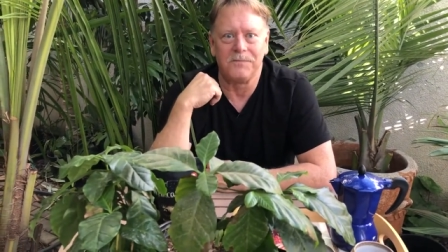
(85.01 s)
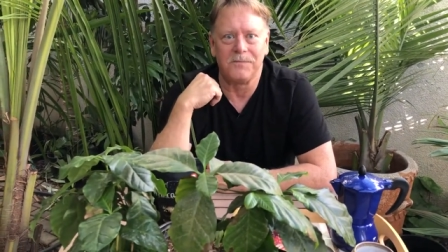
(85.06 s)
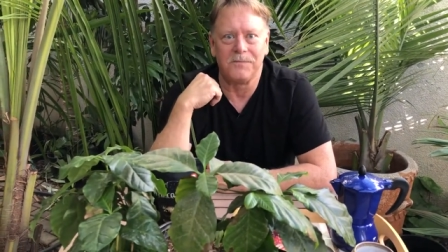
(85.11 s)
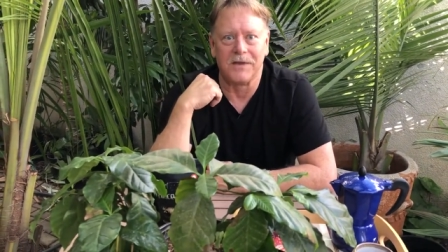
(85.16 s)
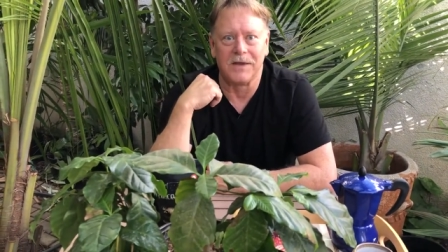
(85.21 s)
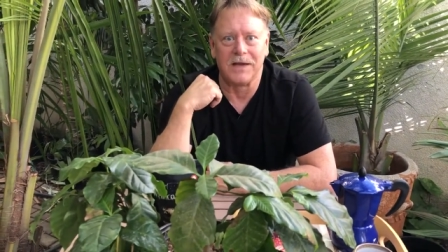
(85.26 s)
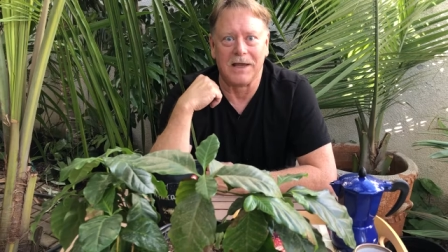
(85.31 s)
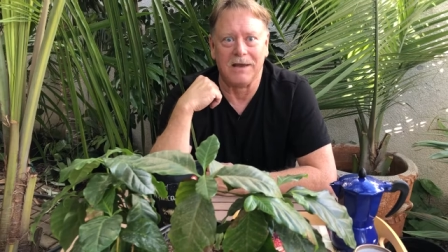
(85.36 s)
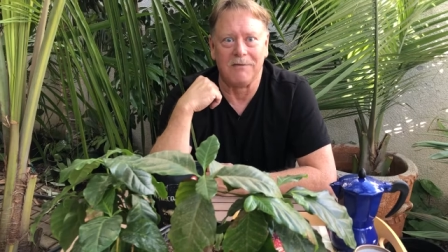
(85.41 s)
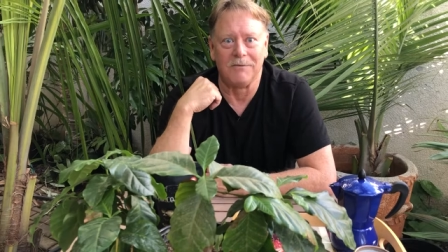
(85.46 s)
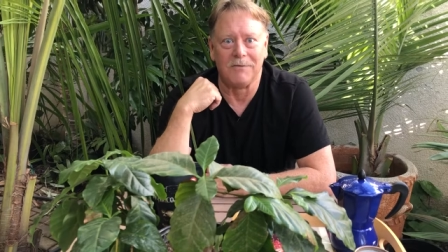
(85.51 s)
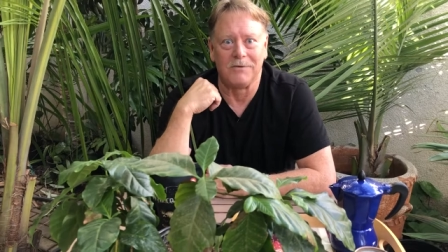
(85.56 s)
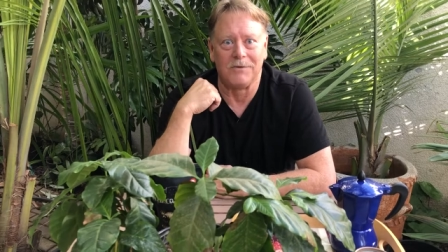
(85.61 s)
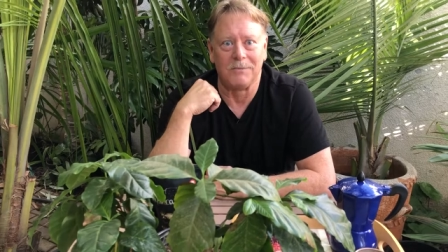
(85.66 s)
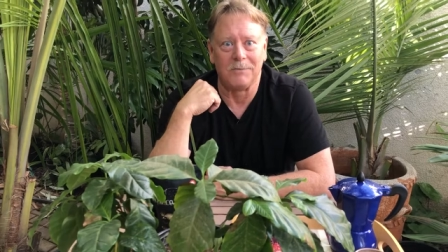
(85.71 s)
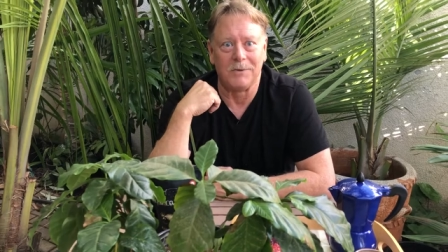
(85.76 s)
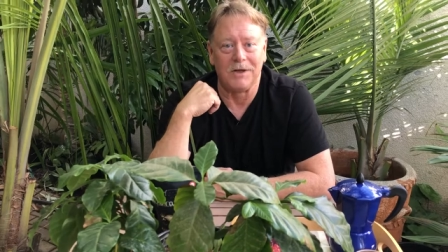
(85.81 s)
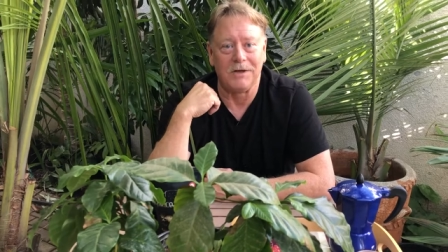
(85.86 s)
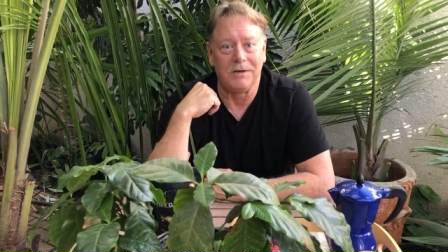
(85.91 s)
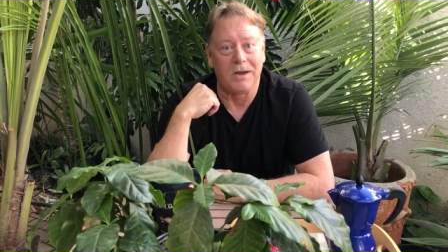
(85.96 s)
they gave it to
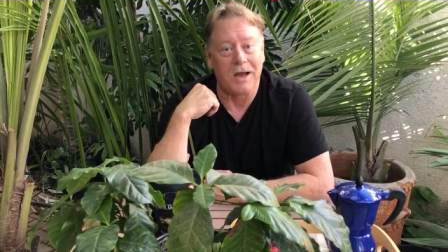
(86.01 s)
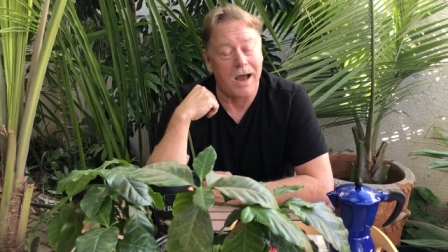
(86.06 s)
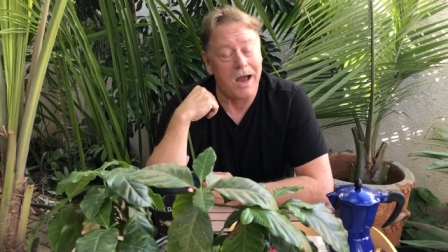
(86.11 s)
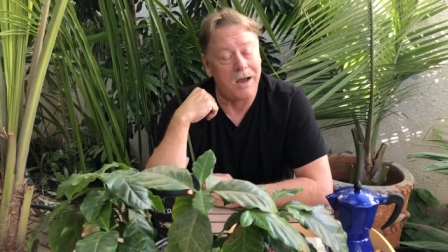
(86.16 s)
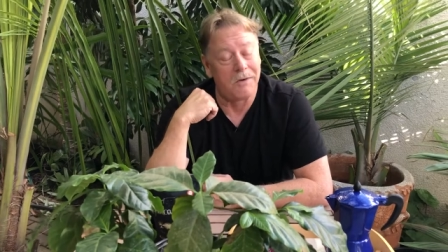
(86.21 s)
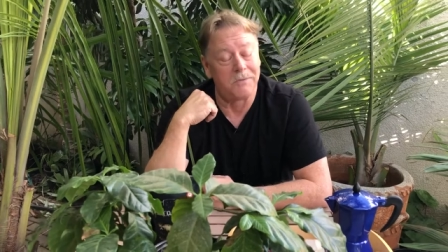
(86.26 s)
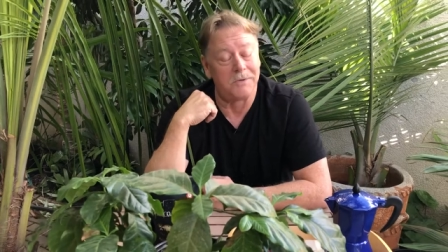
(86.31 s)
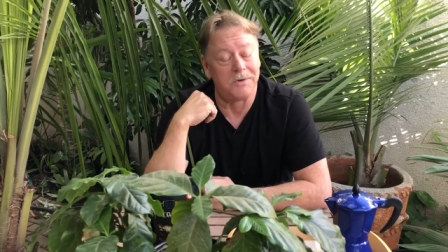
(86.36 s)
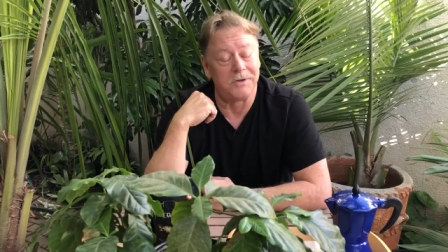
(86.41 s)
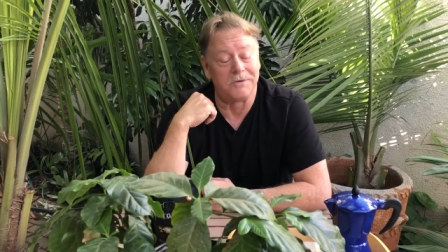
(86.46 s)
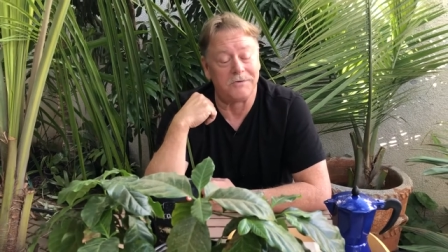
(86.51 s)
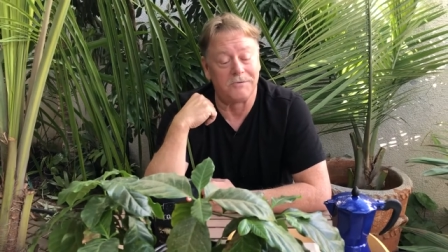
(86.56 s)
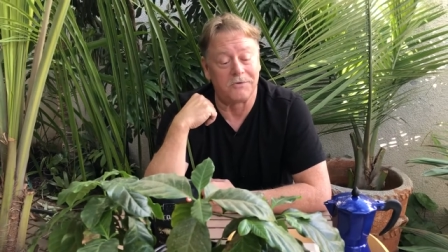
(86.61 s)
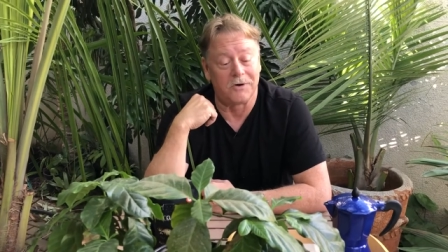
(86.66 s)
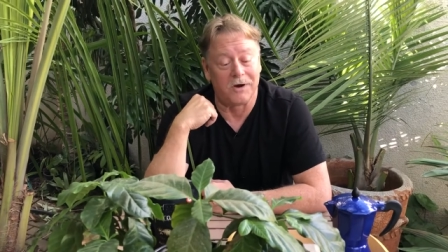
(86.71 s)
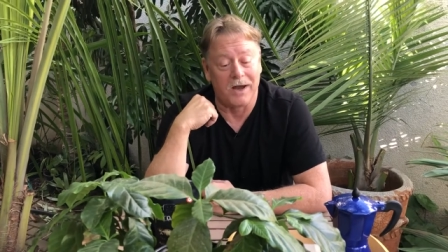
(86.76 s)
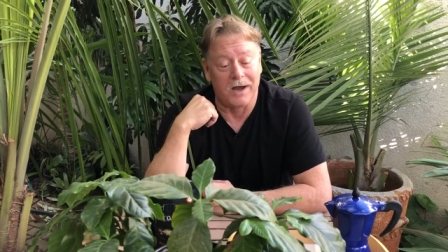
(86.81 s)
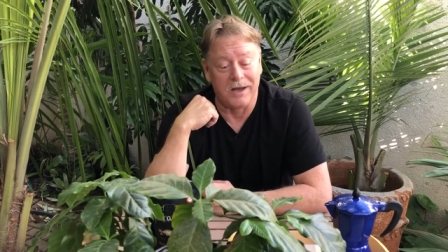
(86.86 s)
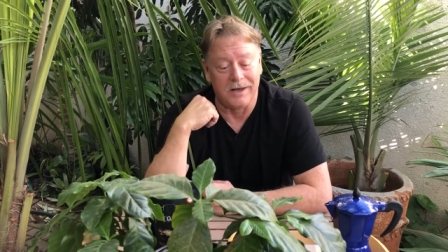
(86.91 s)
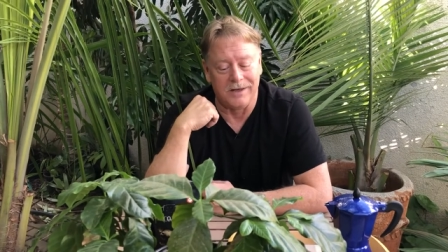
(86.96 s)
me, I would
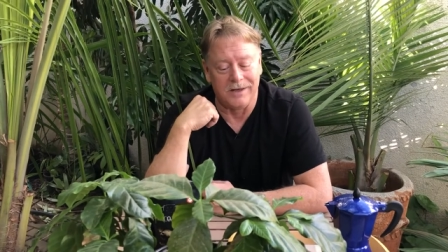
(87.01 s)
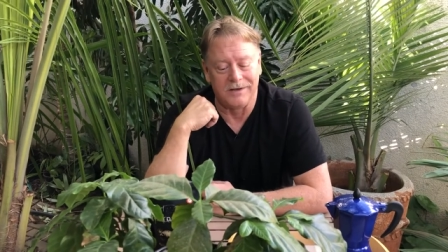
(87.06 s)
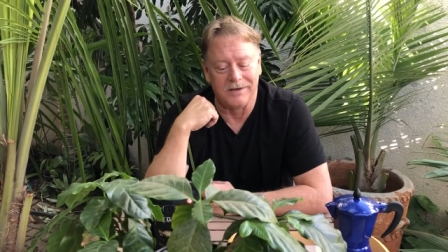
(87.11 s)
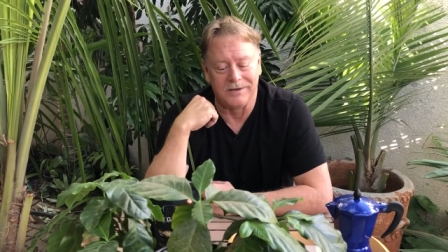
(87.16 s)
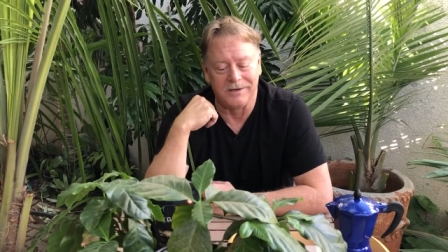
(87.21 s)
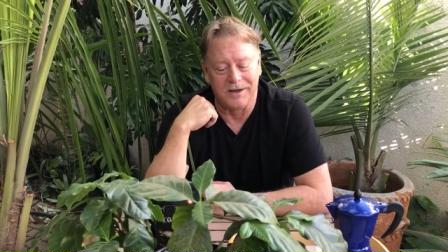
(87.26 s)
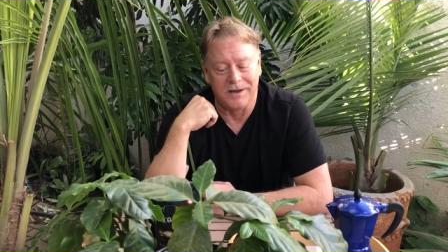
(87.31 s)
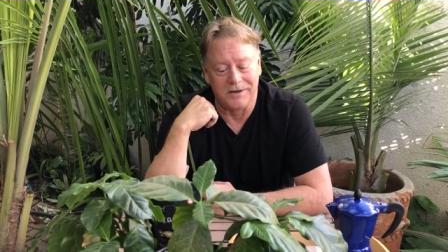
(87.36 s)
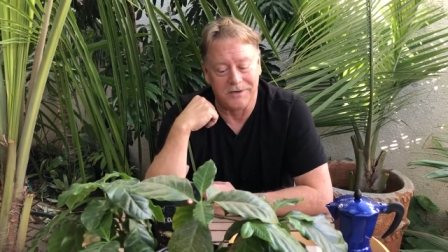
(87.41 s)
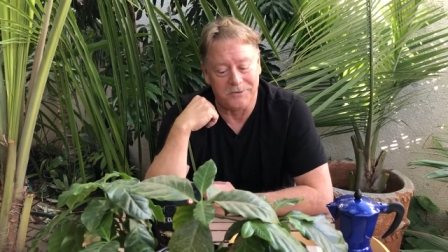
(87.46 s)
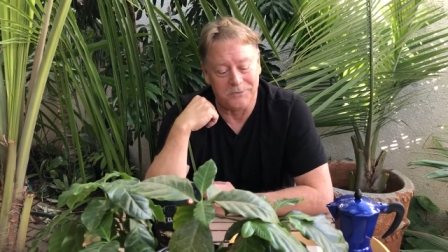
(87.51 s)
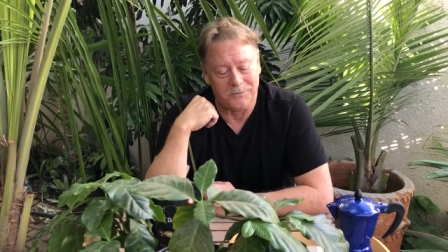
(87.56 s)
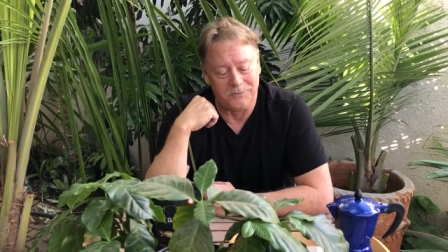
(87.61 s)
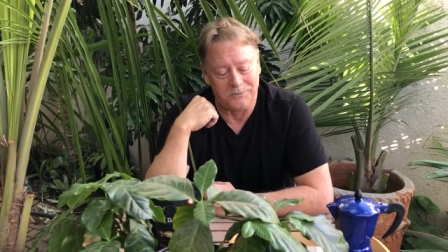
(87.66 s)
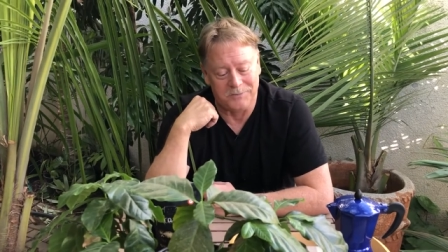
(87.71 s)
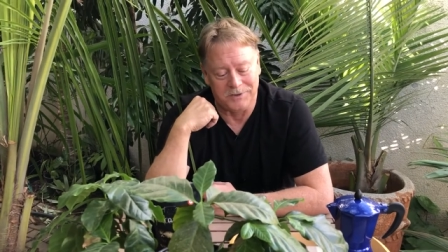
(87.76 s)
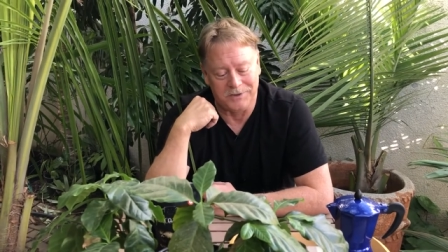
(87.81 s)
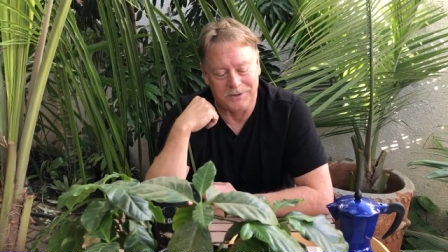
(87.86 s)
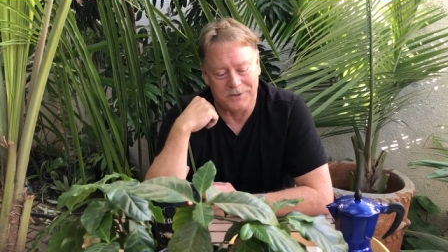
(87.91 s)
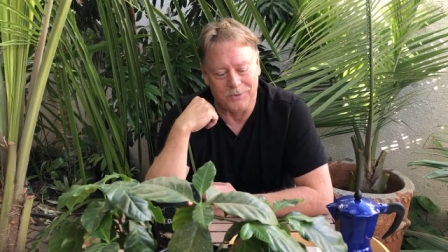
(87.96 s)
try it and do a
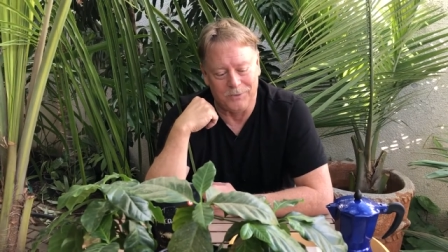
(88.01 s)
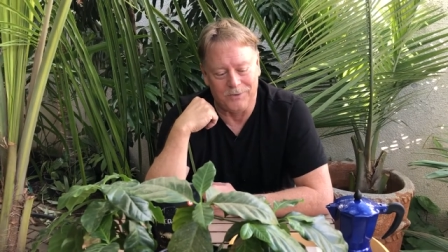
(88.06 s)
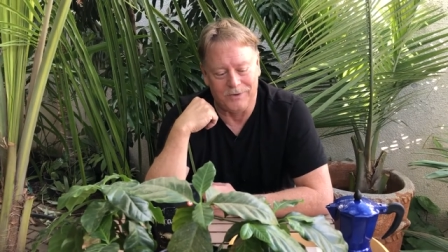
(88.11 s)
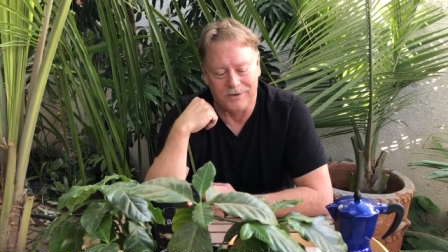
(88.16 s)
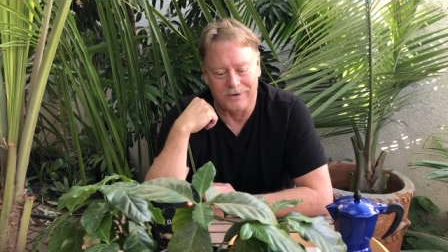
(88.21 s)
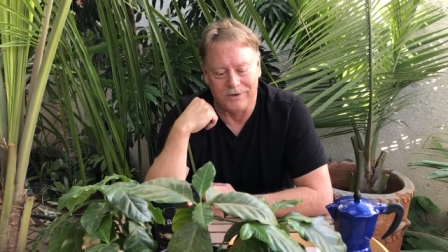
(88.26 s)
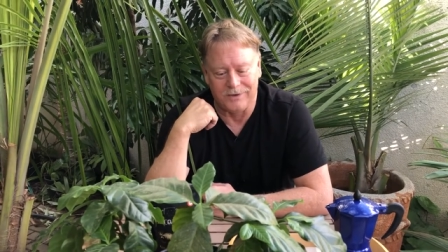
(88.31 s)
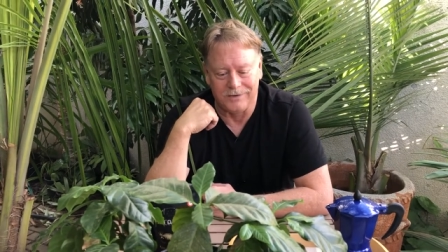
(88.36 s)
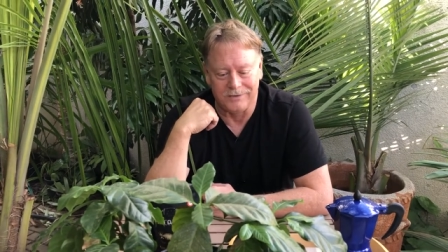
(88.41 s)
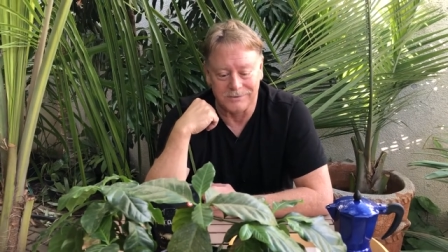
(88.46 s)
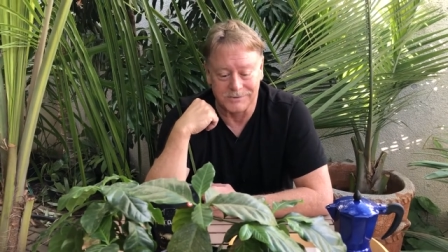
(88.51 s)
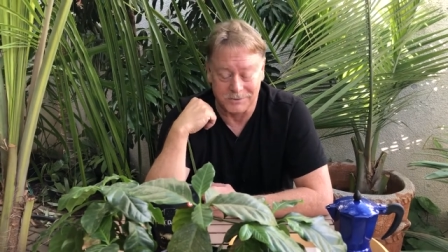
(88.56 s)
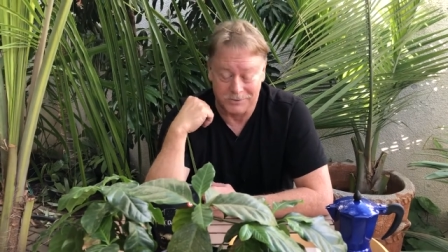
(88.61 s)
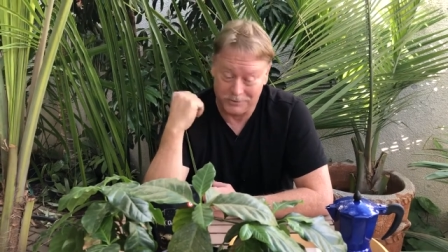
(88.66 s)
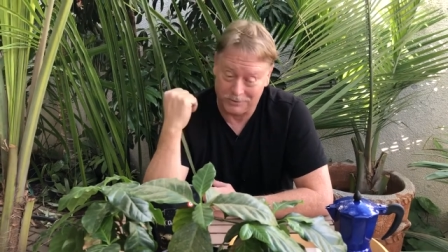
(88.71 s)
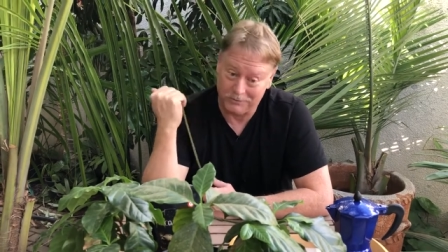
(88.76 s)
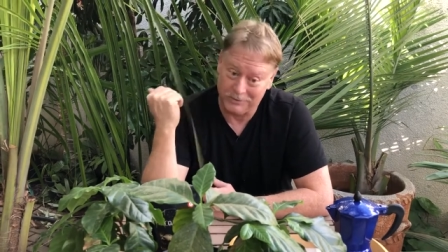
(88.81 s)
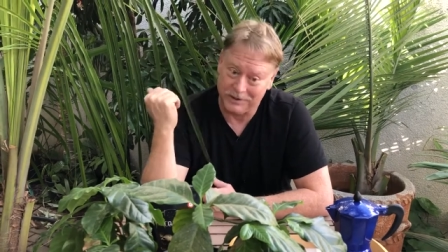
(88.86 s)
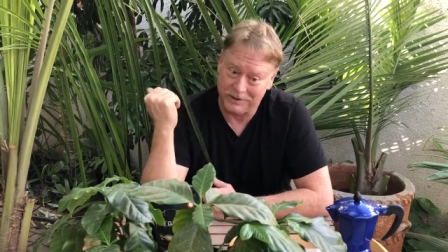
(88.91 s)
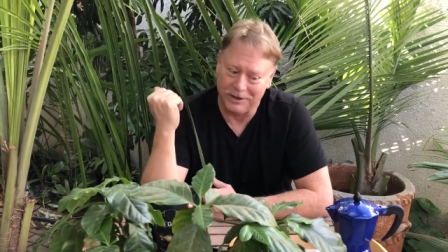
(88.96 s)
video on it. So
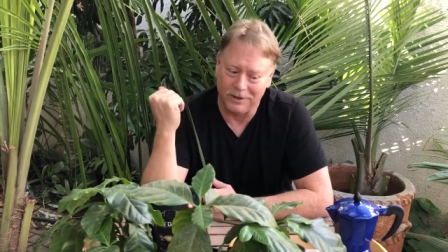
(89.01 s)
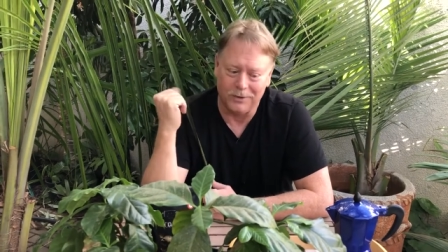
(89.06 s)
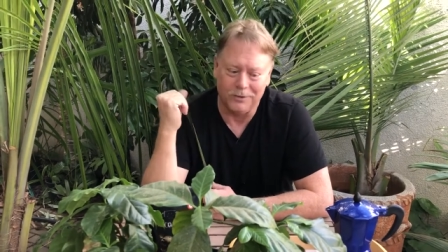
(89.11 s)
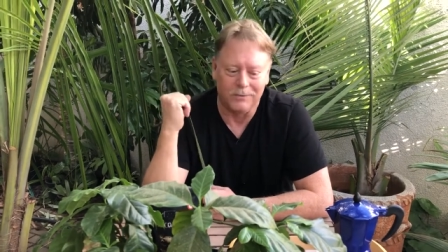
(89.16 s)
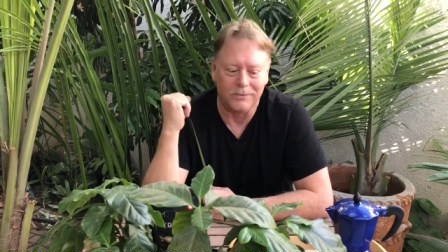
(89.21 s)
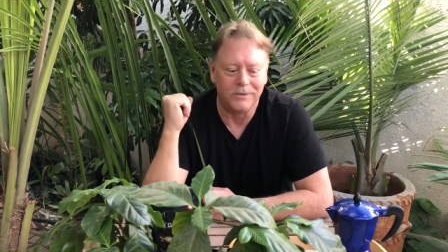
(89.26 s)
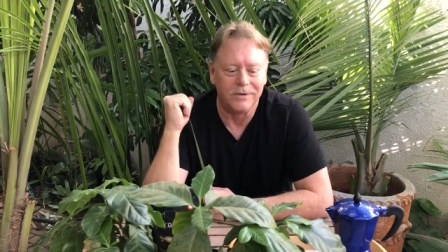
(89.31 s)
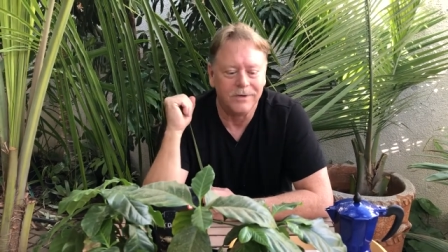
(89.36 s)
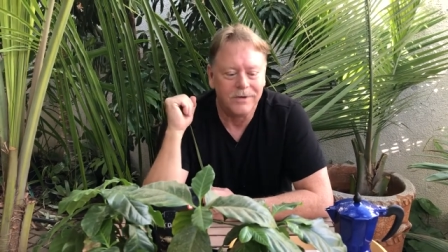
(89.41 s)
here we go.